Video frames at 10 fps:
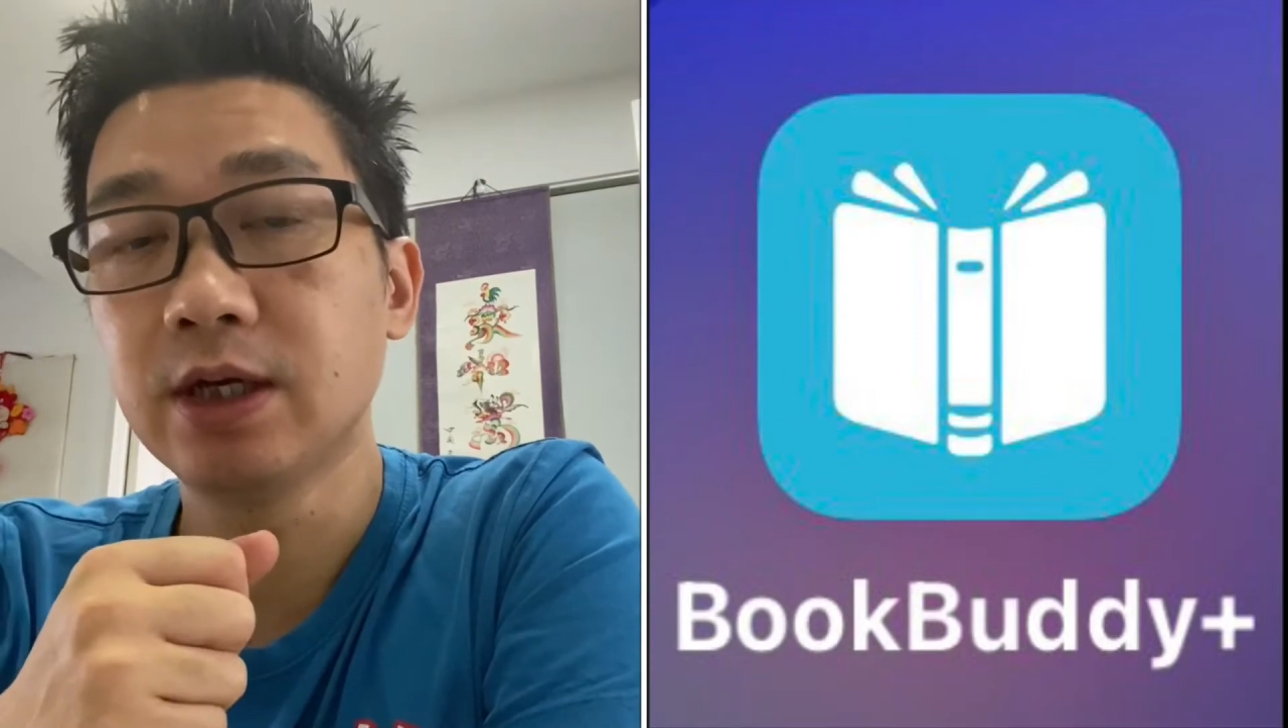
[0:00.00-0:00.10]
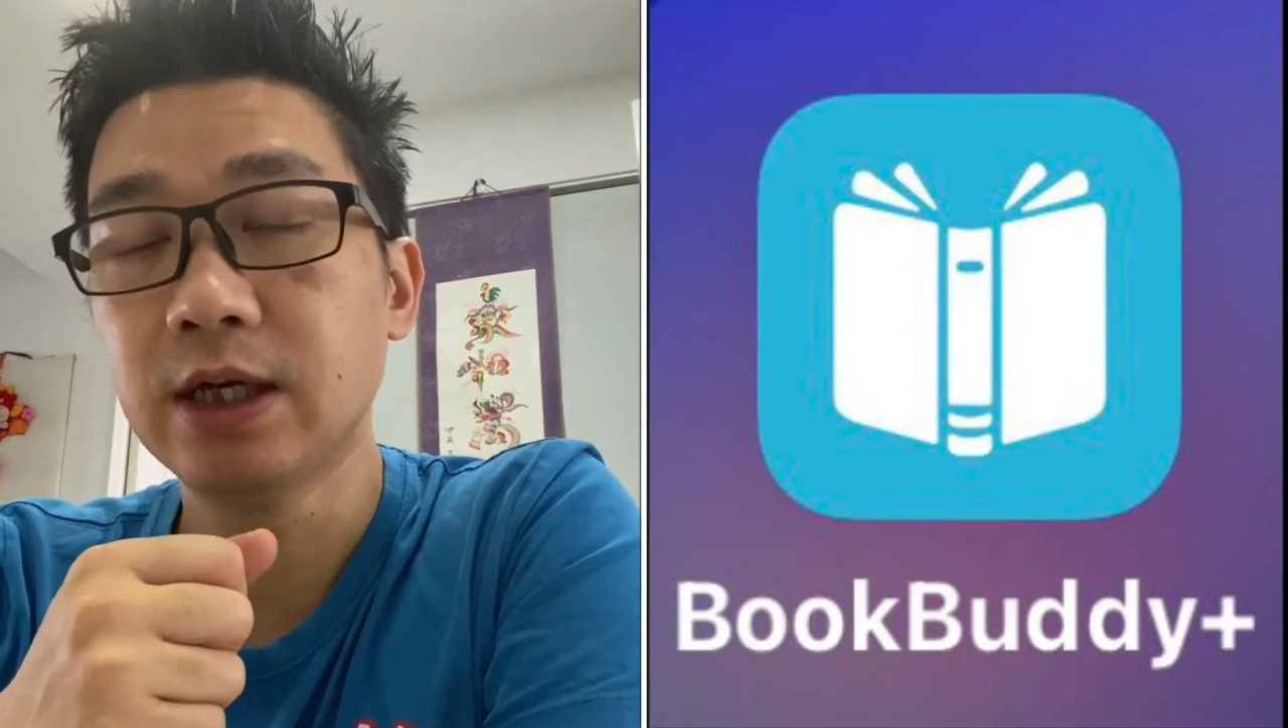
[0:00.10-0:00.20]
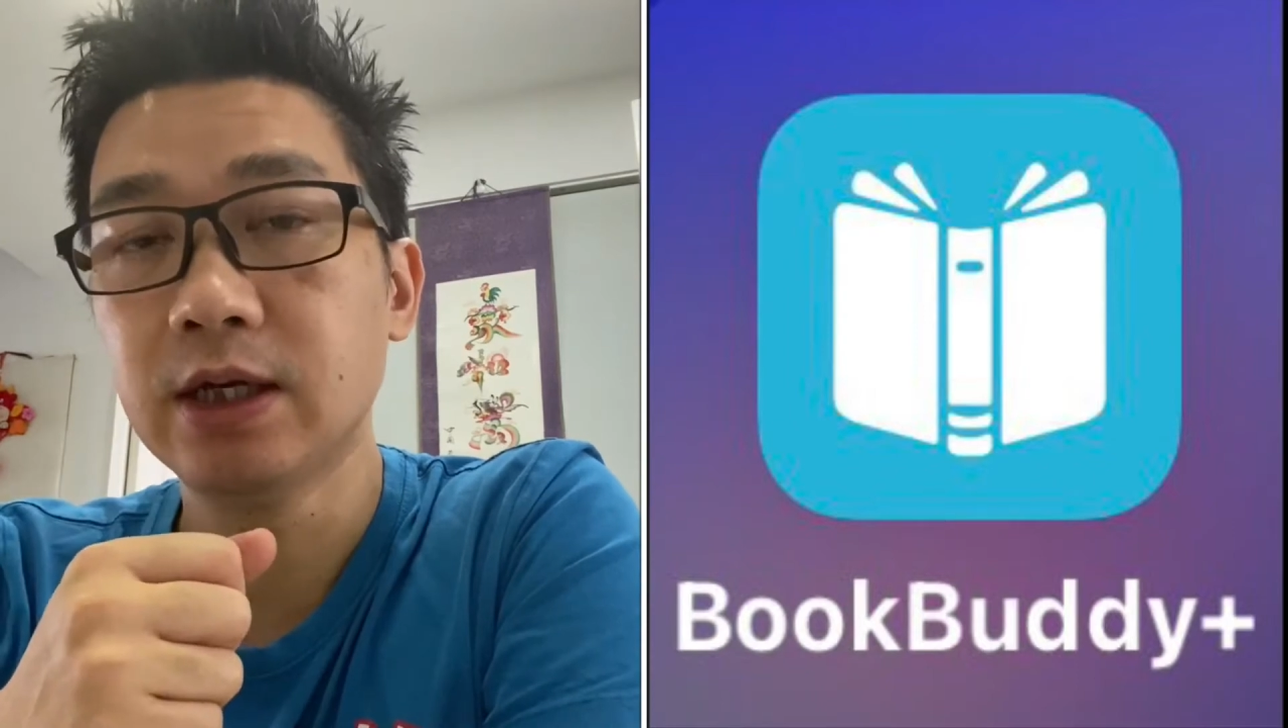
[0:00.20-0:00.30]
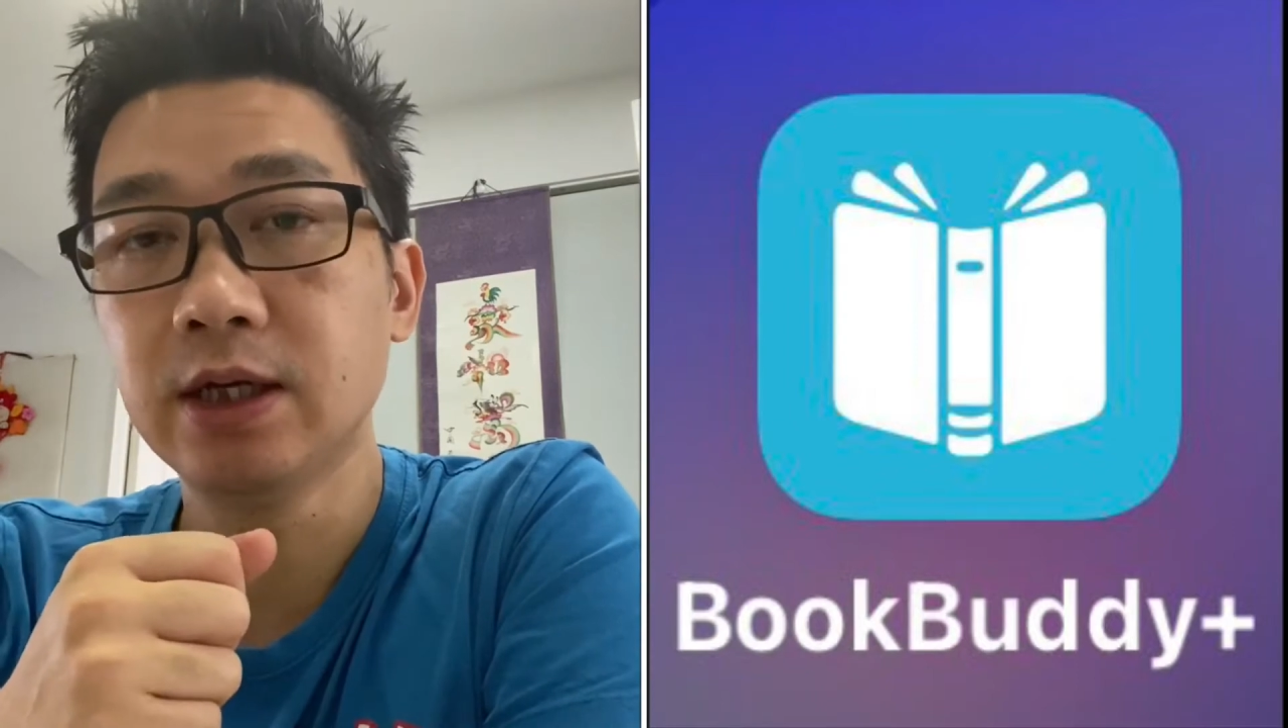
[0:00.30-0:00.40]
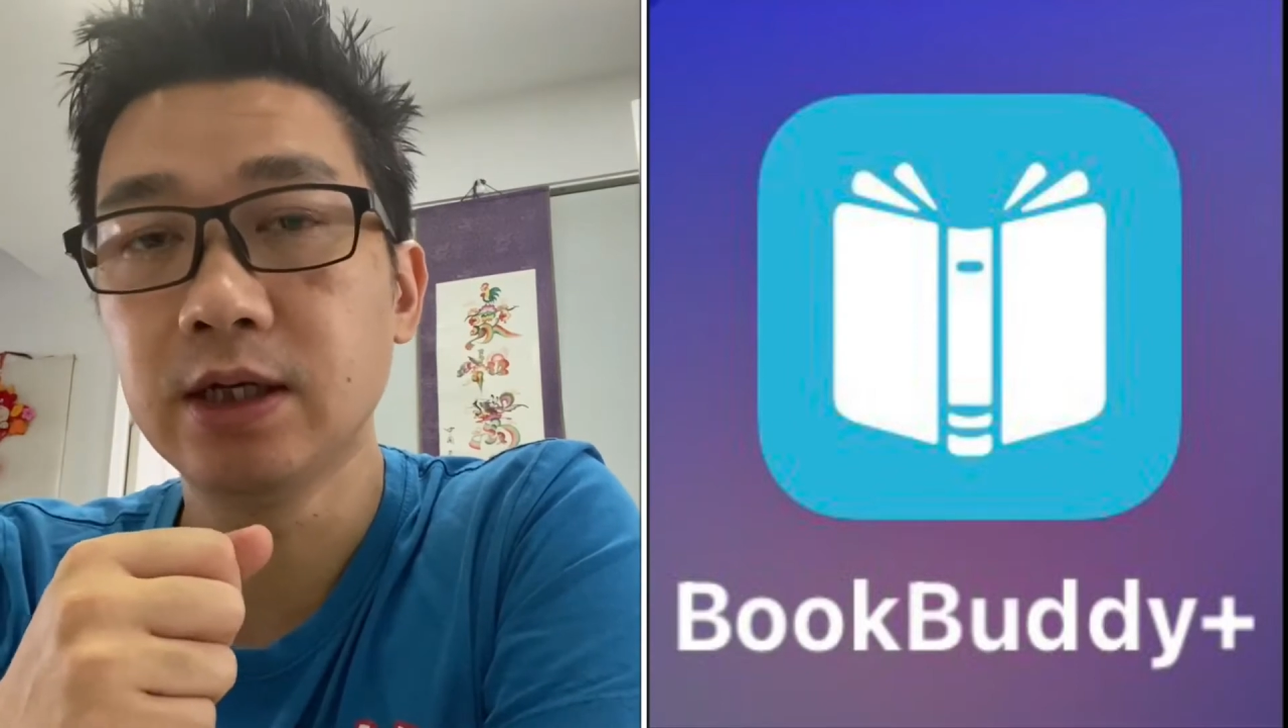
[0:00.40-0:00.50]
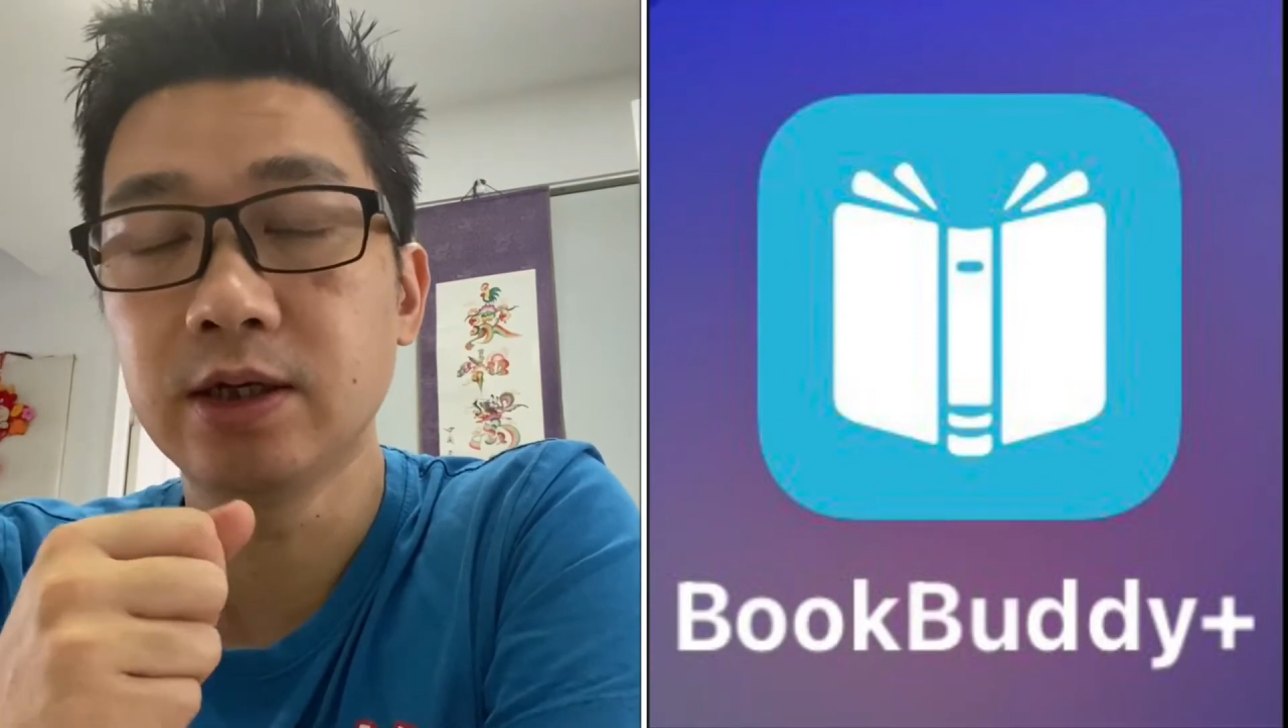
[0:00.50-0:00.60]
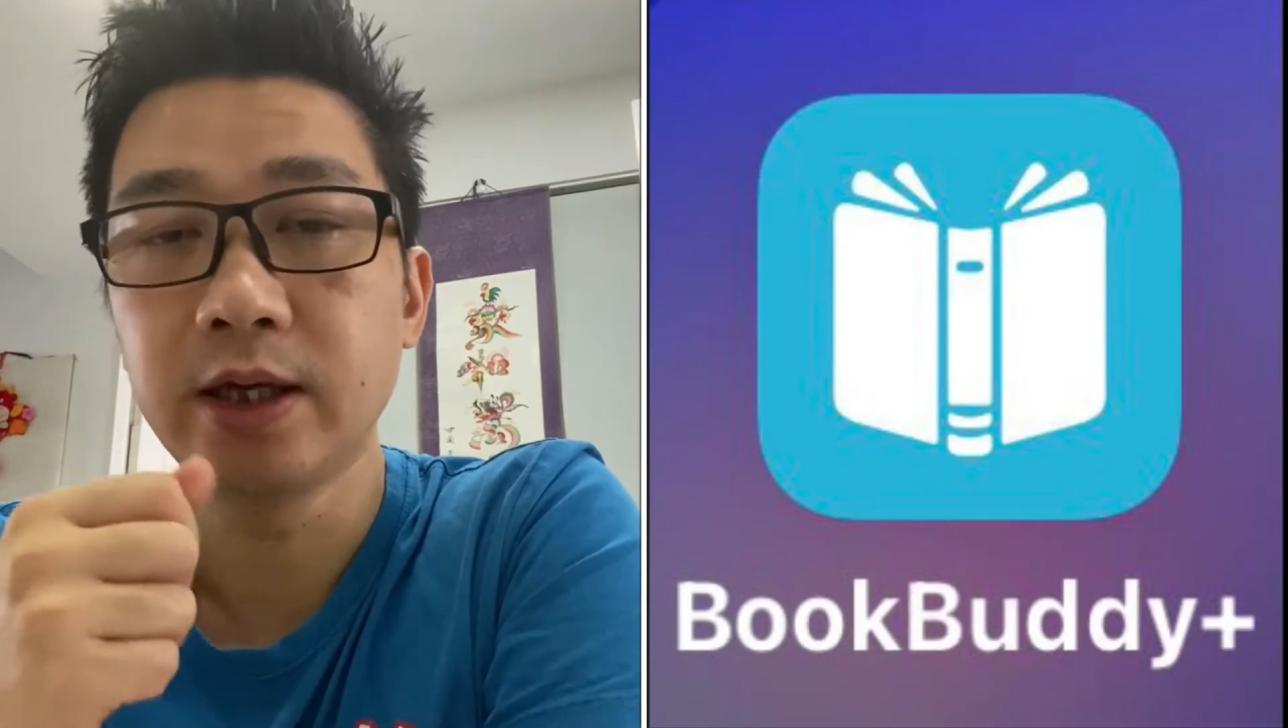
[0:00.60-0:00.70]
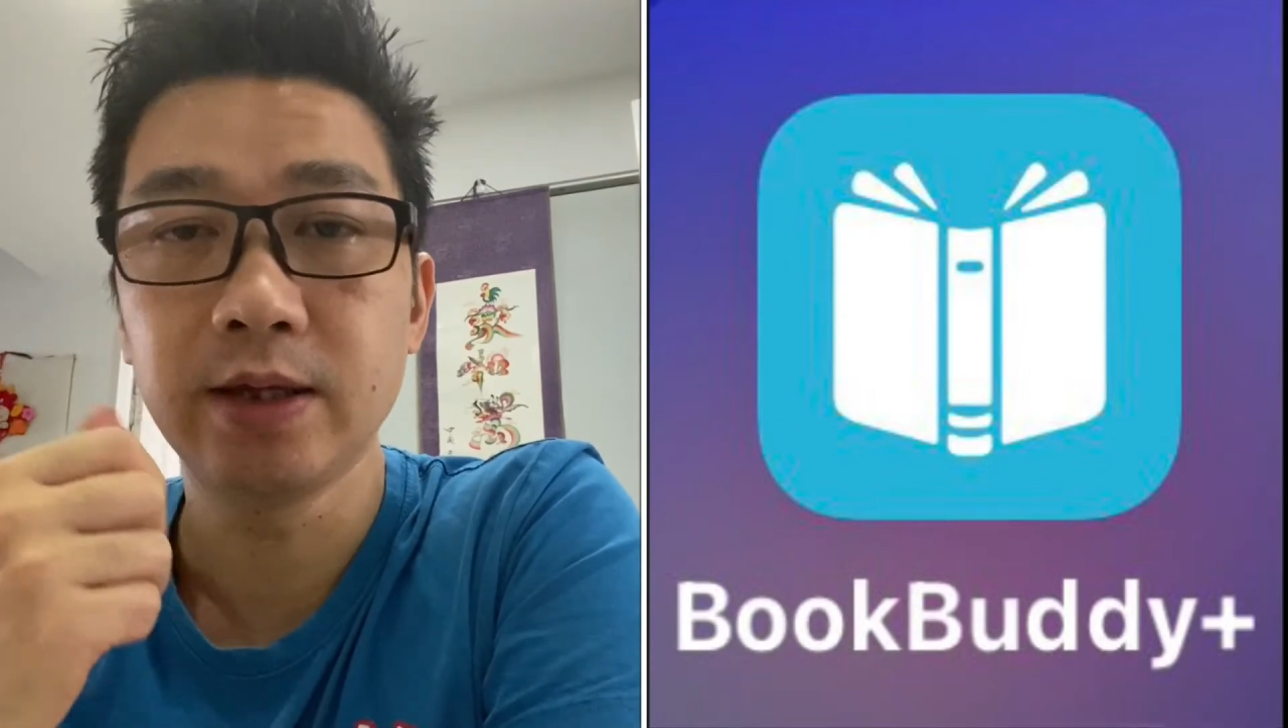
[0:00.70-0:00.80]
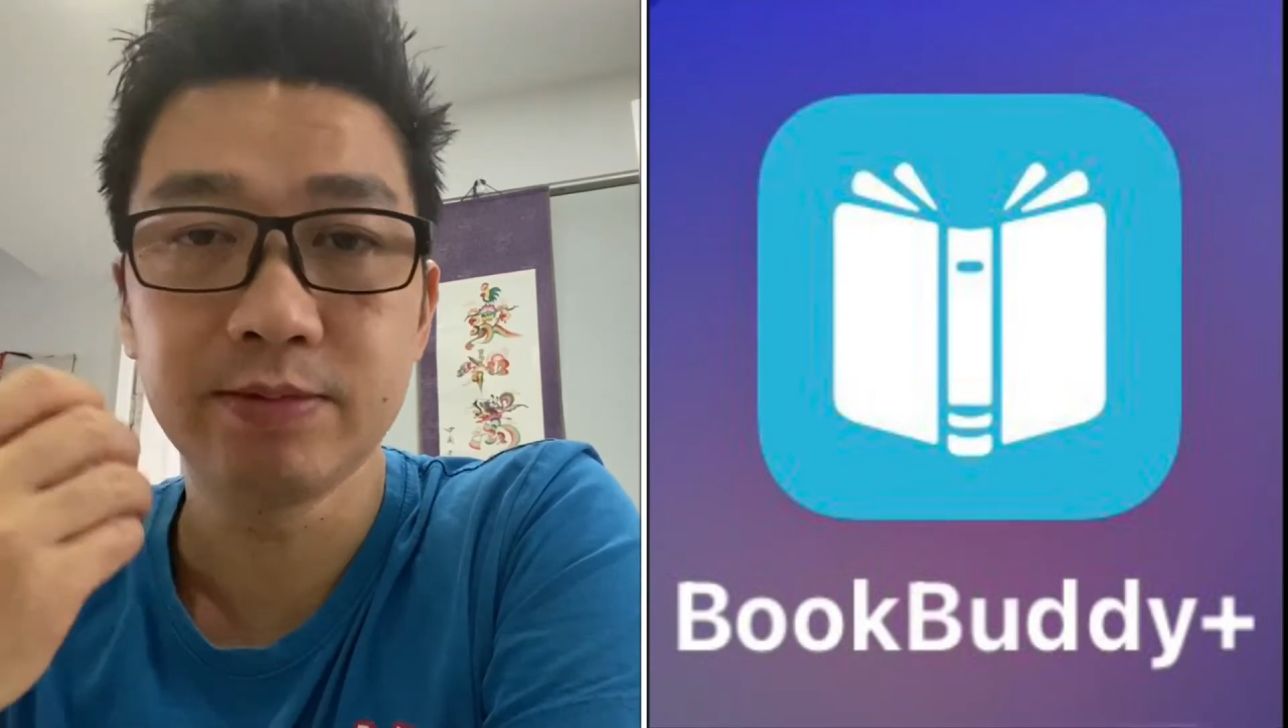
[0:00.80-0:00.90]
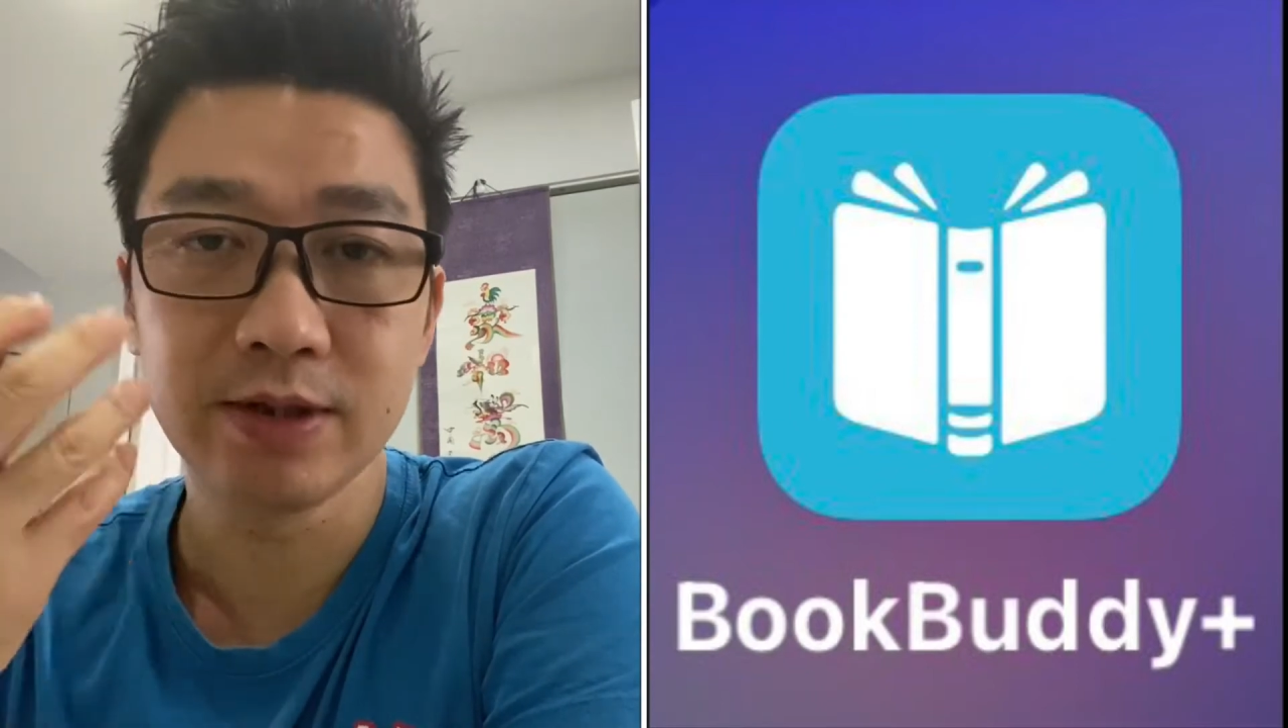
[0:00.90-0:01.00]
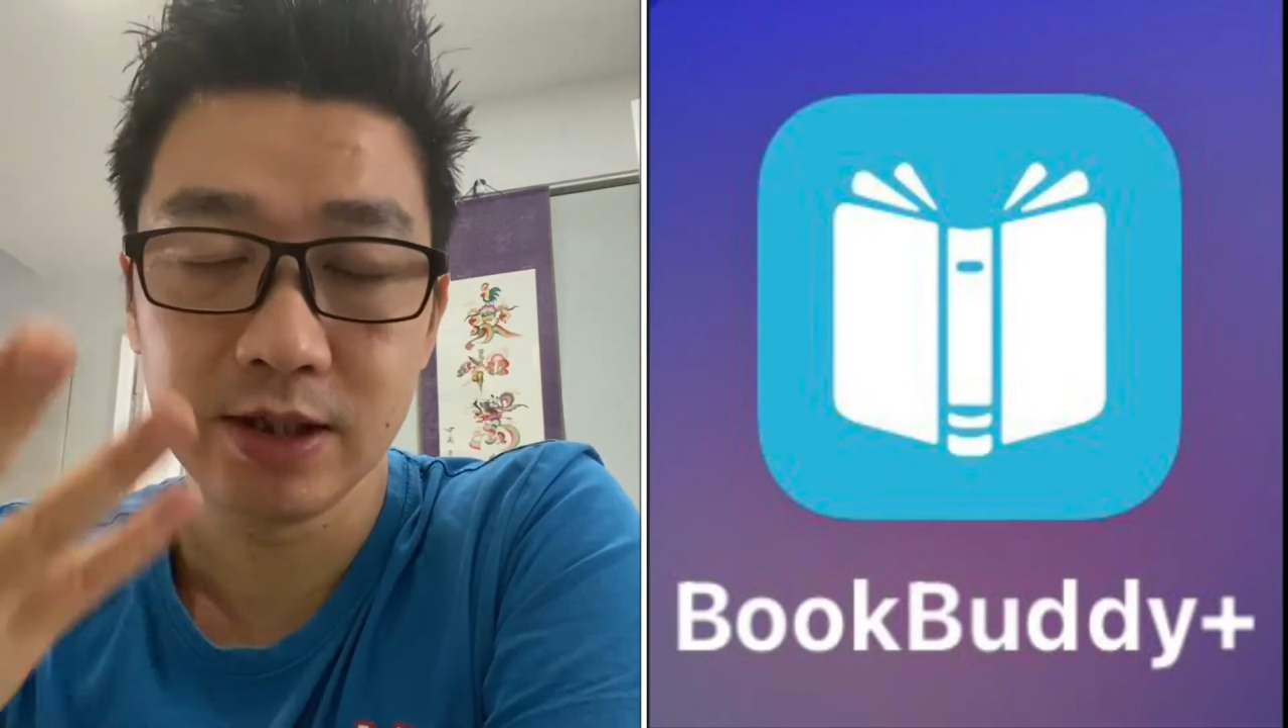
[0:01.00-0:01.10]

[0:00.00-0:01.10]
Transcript: Uh, it keeps a